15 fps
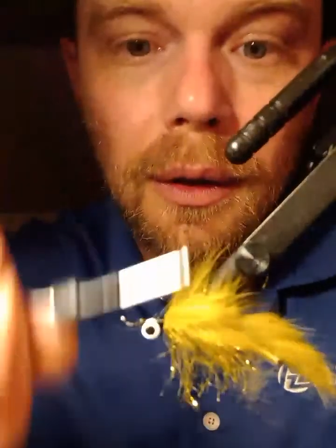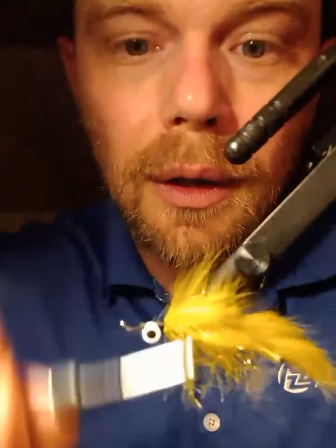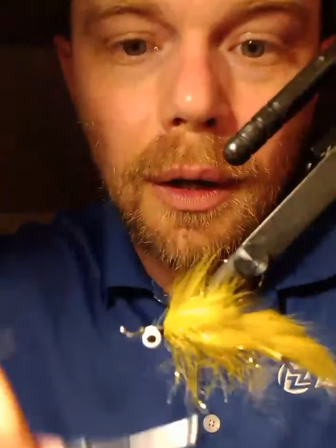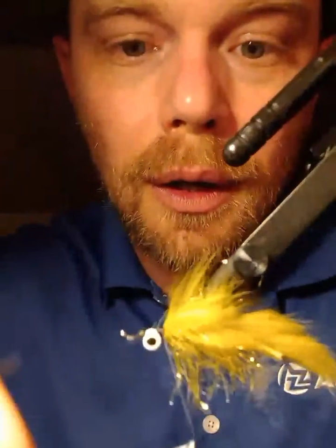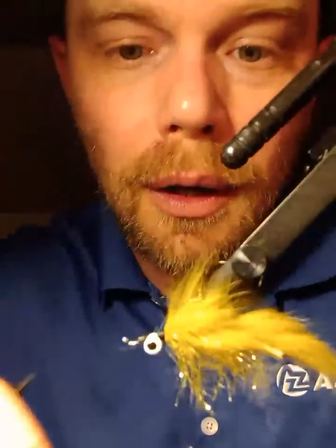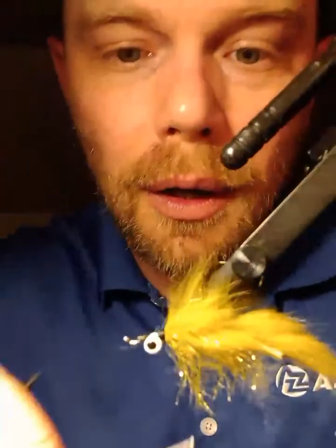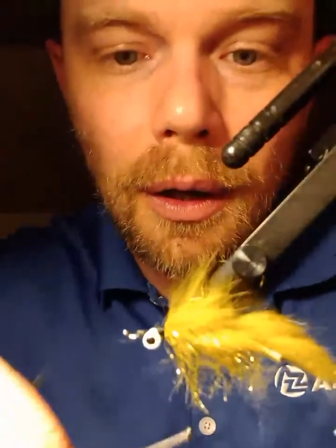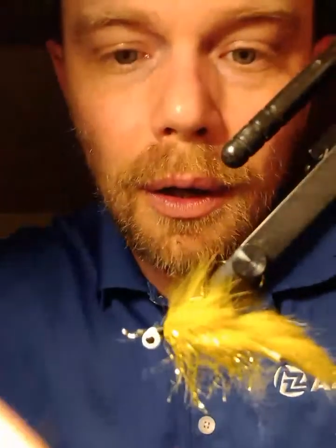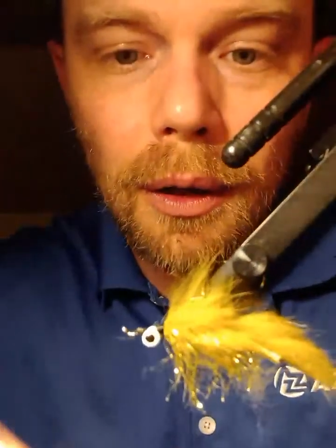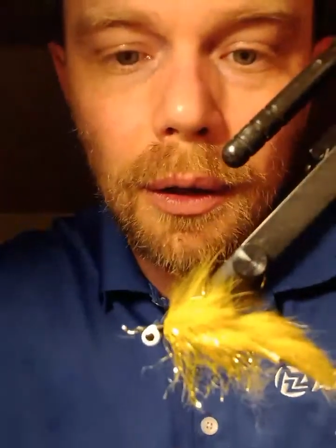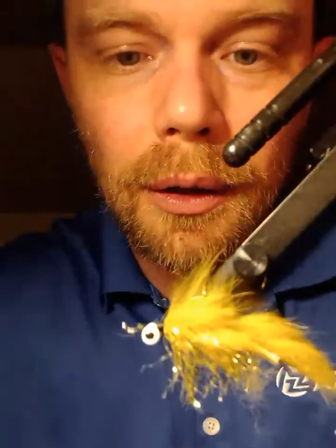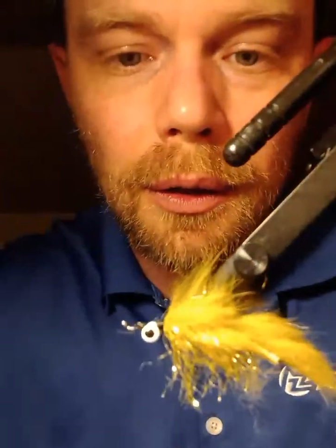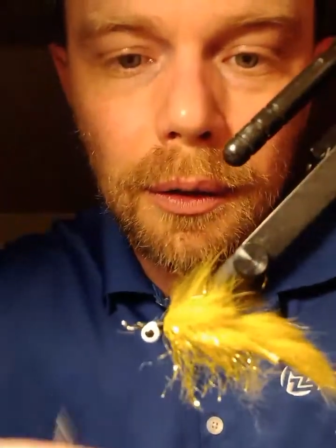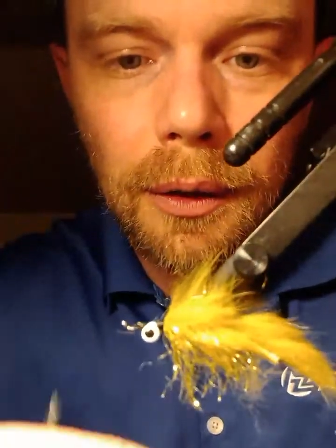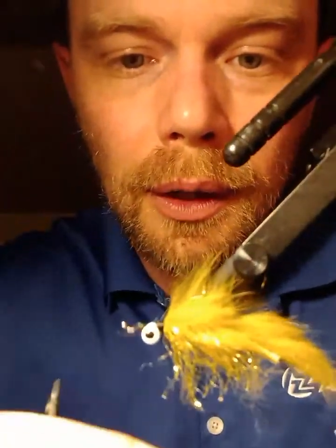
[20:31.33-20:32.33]

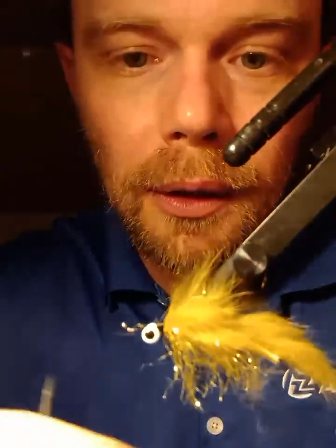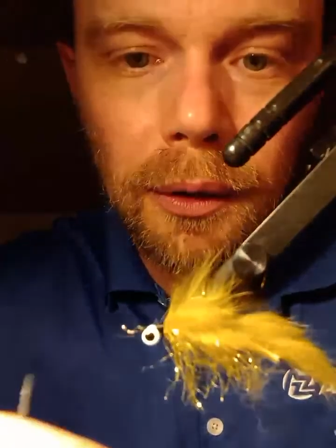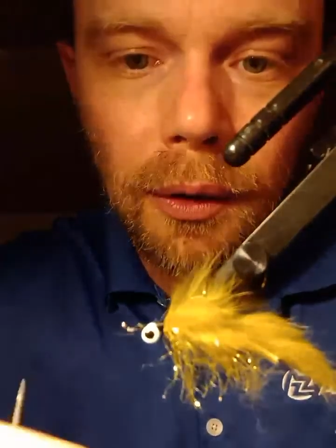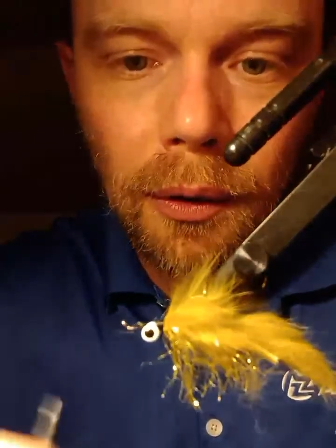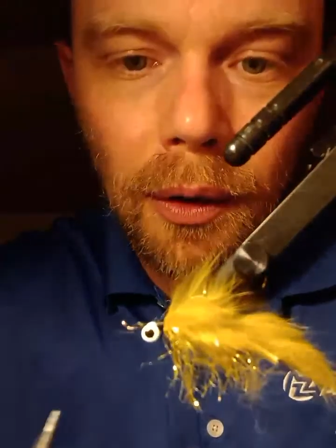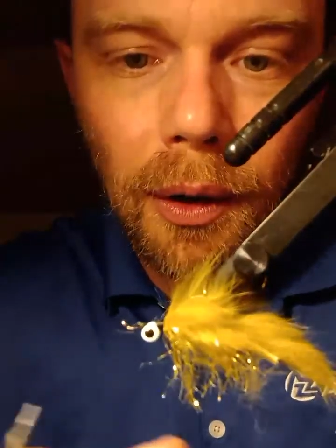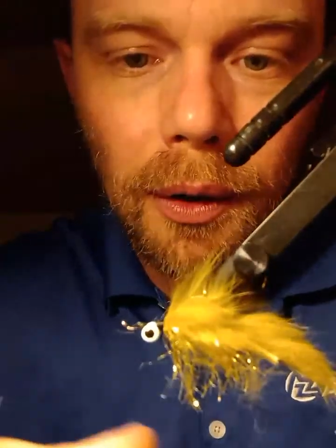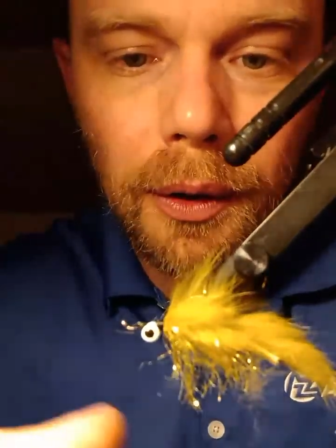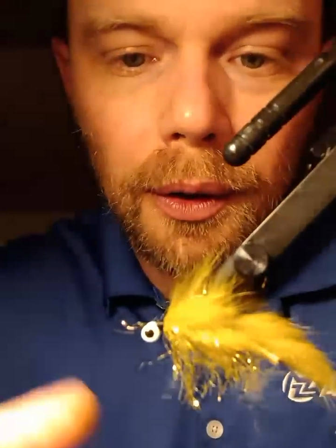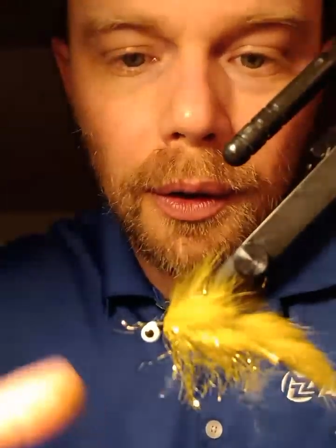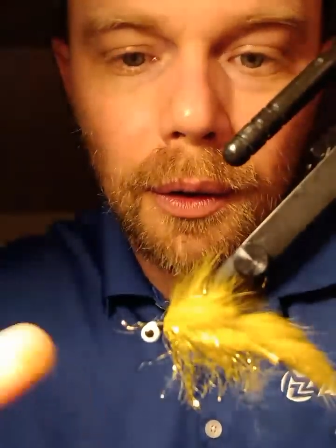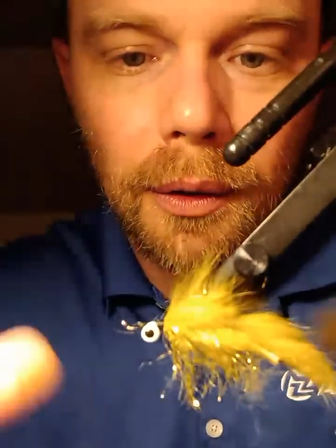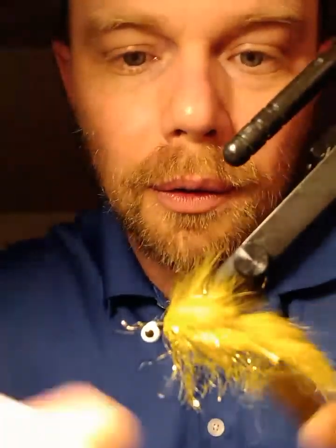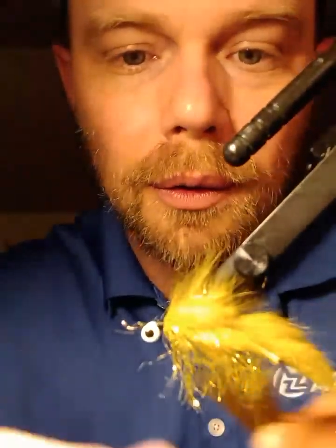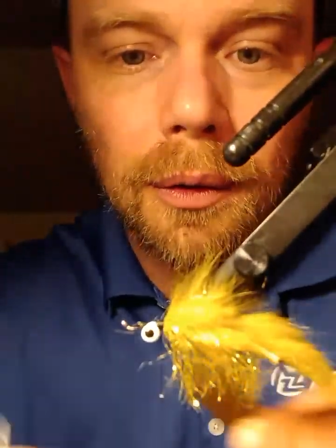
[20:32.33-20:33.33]
not too long
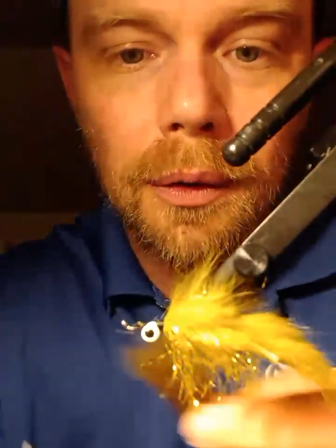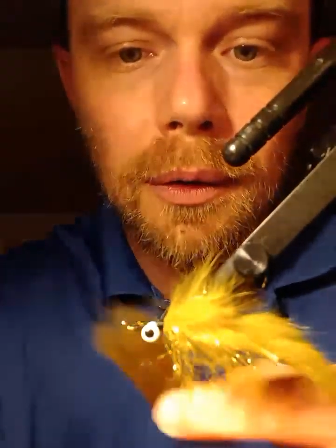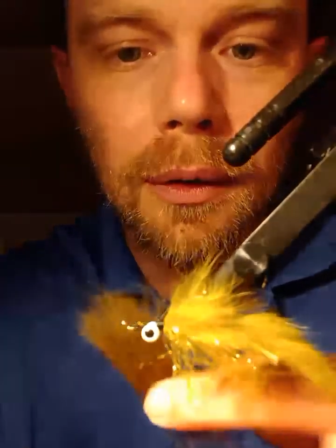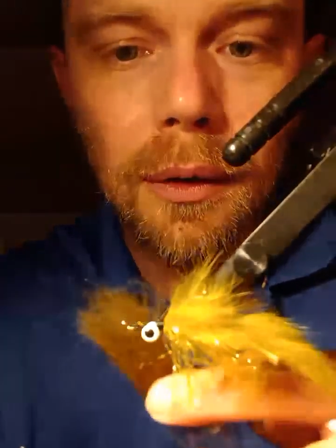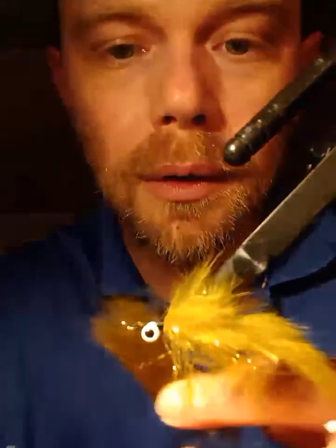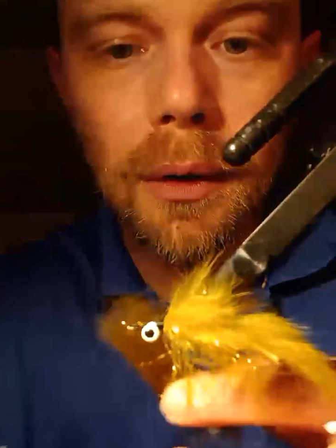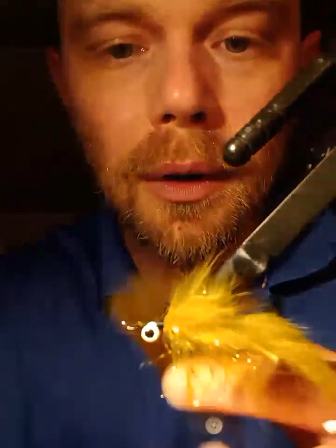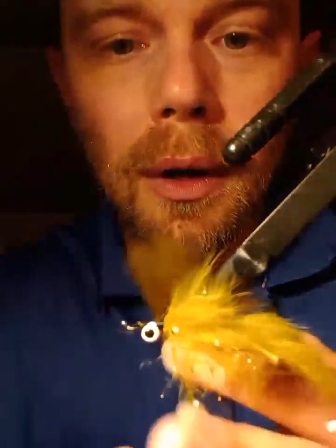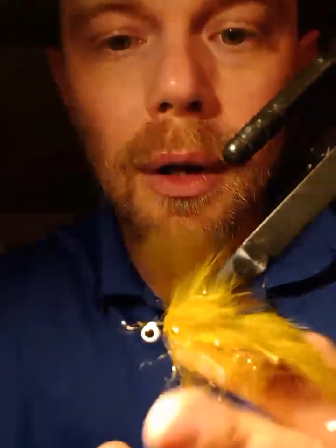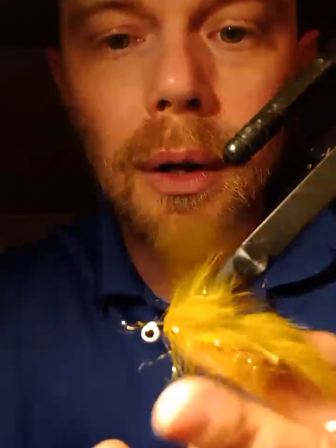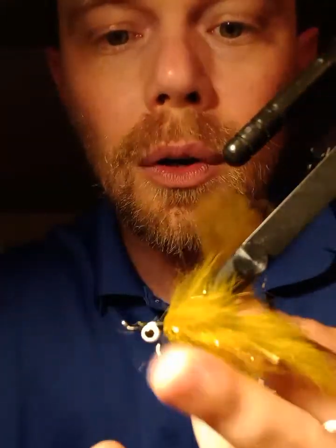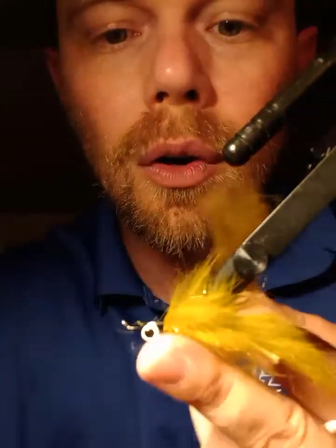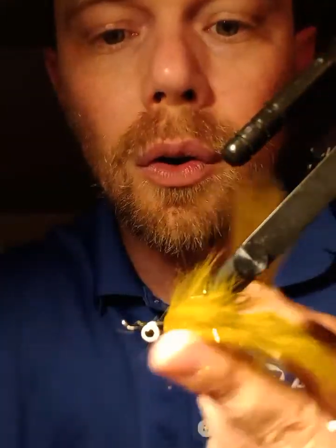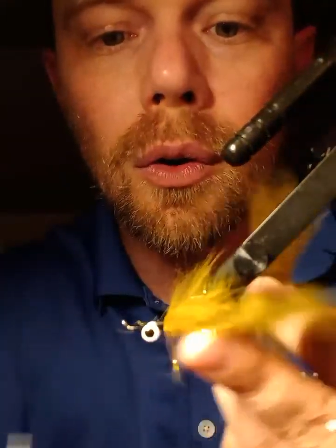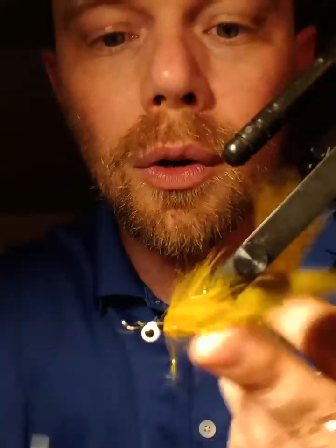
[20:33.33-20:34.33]
ago.
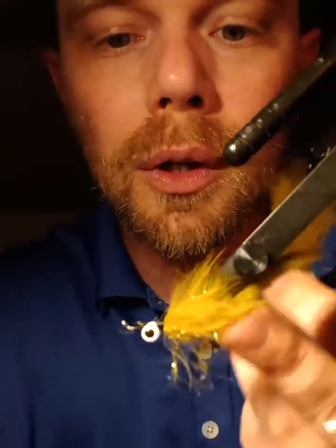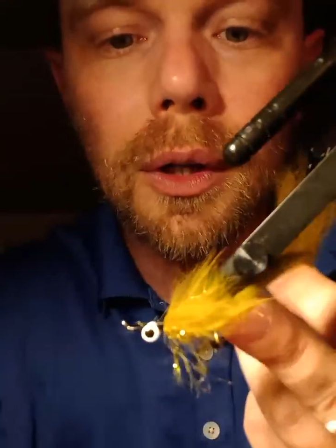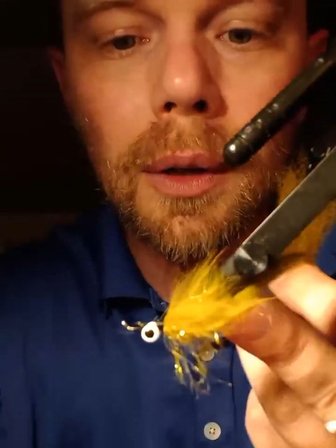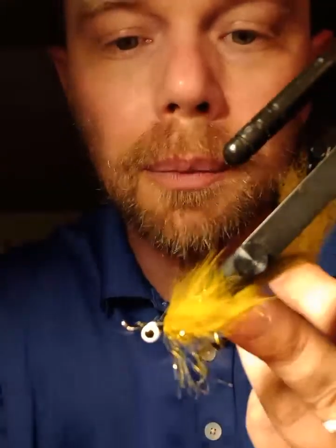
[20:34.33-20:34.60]
Cording